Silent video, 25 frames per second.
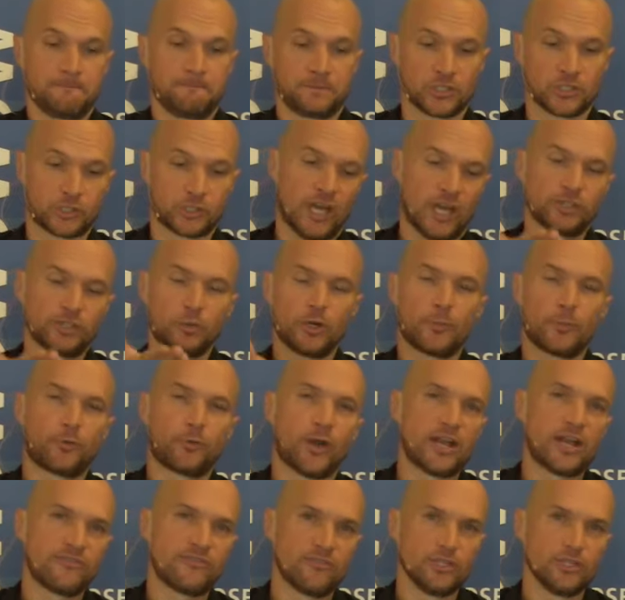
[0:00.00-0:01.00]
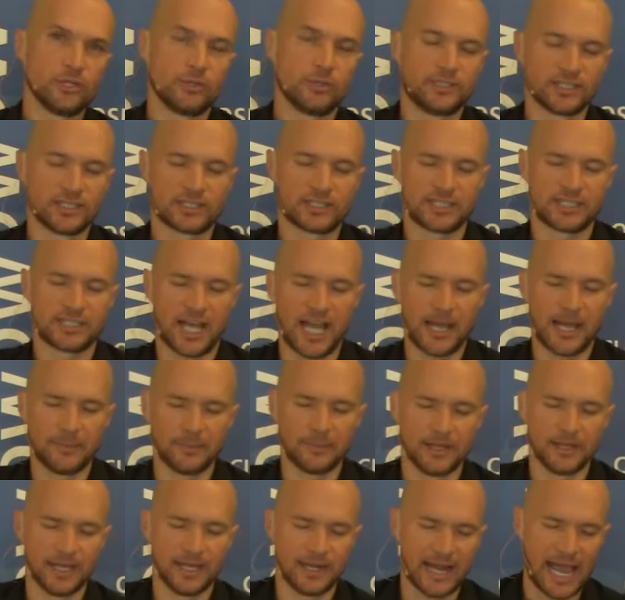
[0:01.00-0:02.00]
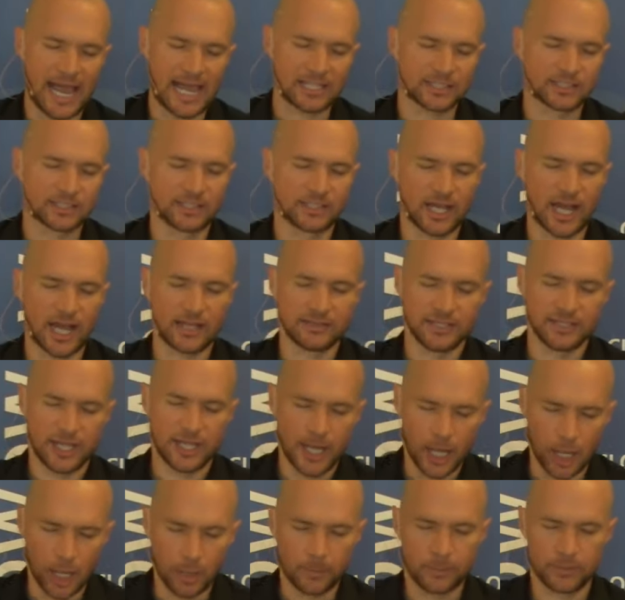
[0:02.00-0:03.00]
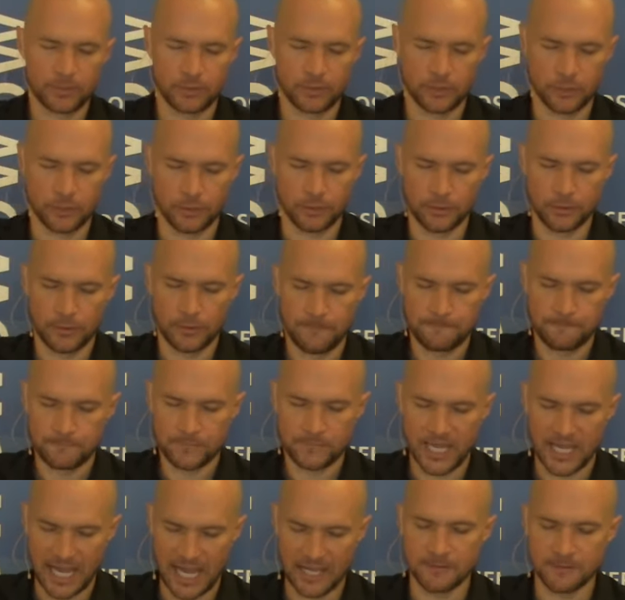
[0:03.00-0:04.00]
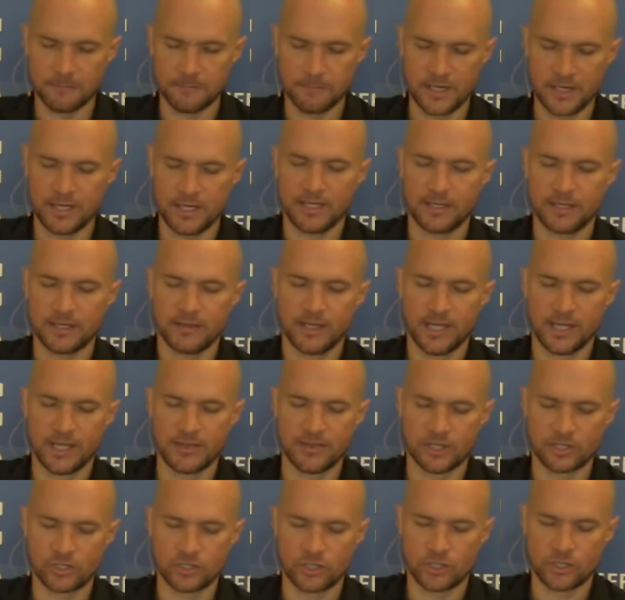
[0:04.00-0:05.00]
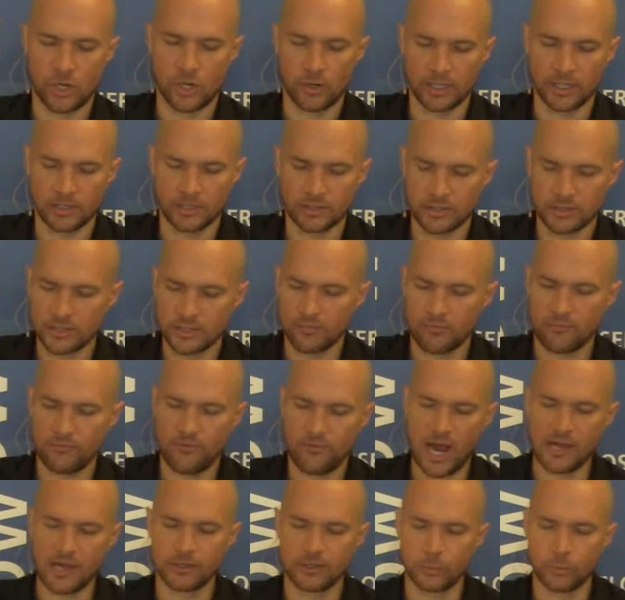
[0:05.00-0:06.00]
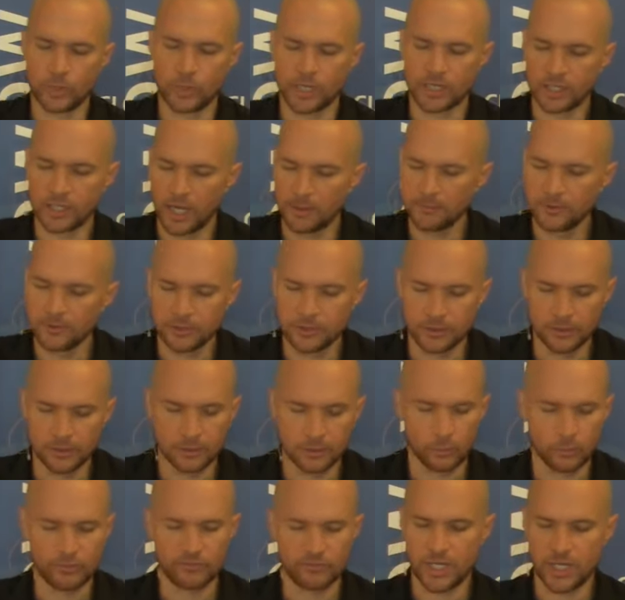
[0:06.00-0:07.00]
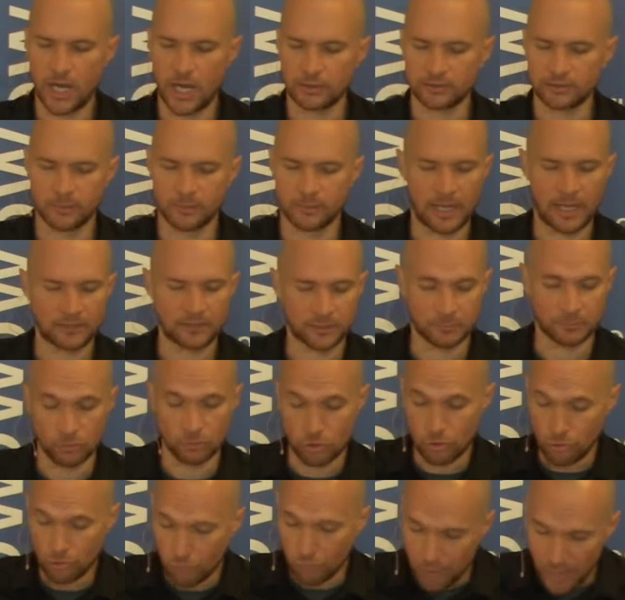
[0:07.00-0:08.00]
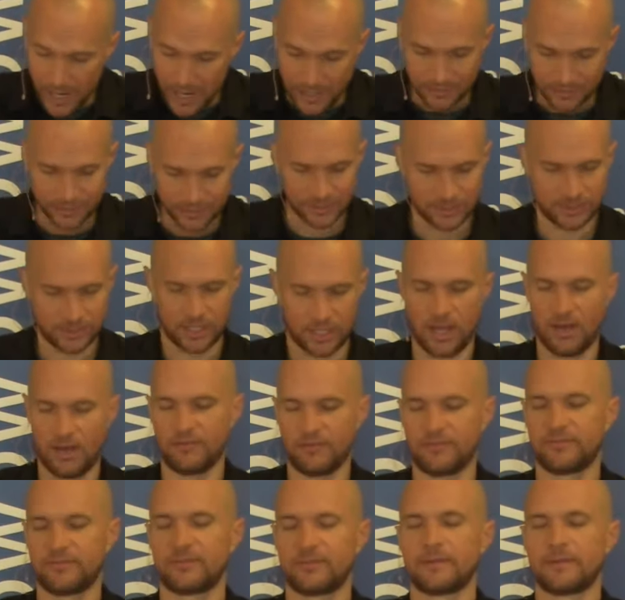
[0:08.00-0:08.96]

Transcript: And so I just want to pray for you at this time and ask God to help you and me in this journey. And so, Father, we come to You and we've talked about some great stuff.